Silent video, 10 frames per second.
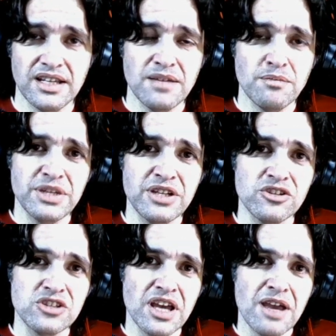
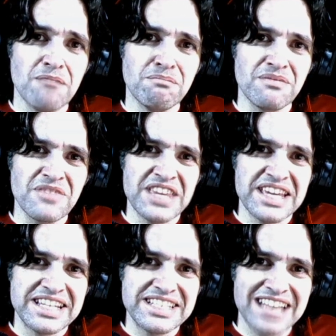Because the
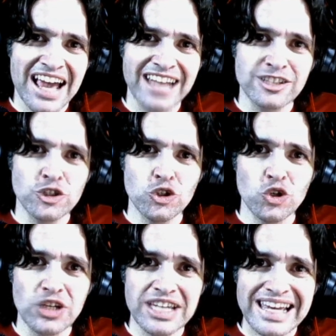exact
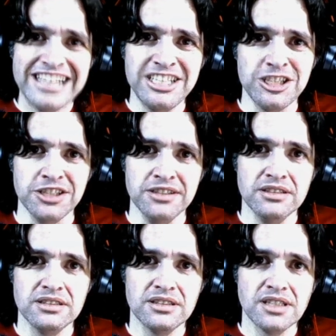location
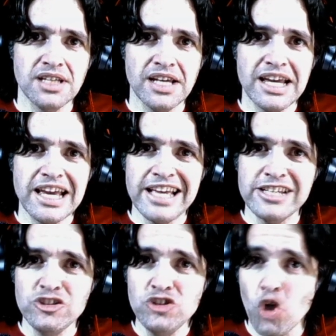is
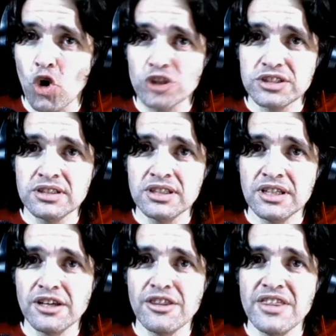not
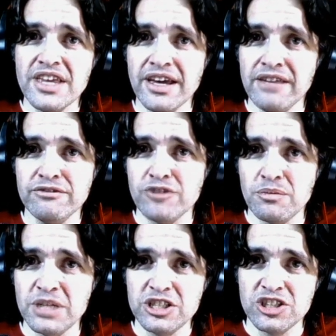the
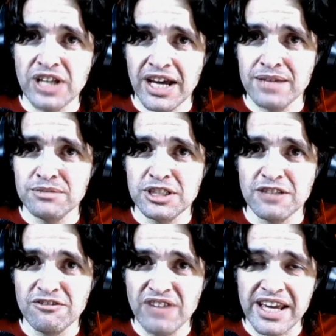information I'm
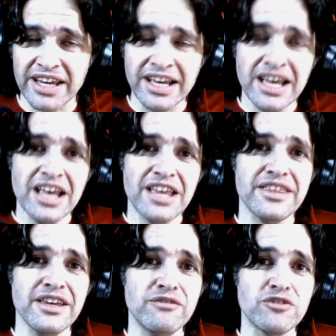conveying. The
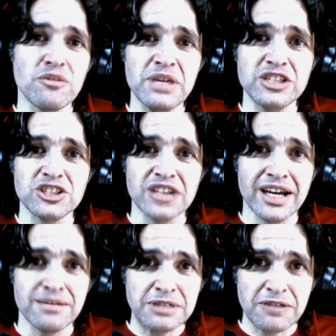information
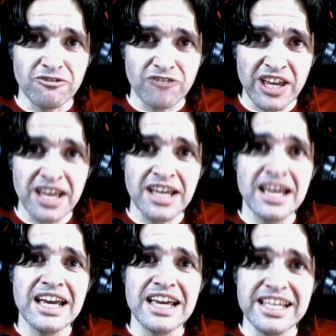I'm conveying
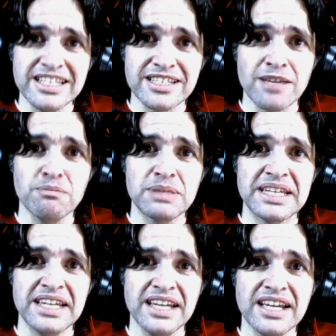is
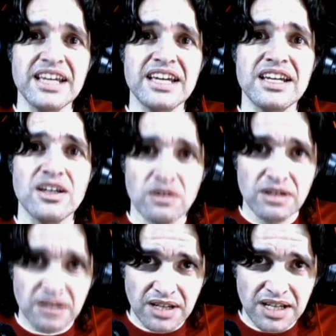simply,
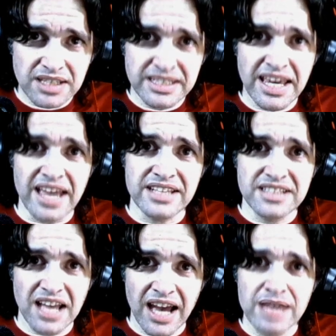yes,
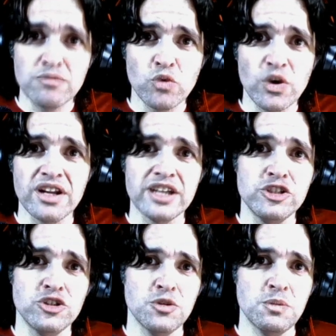I'm where I
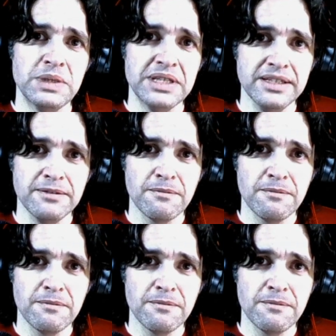should be.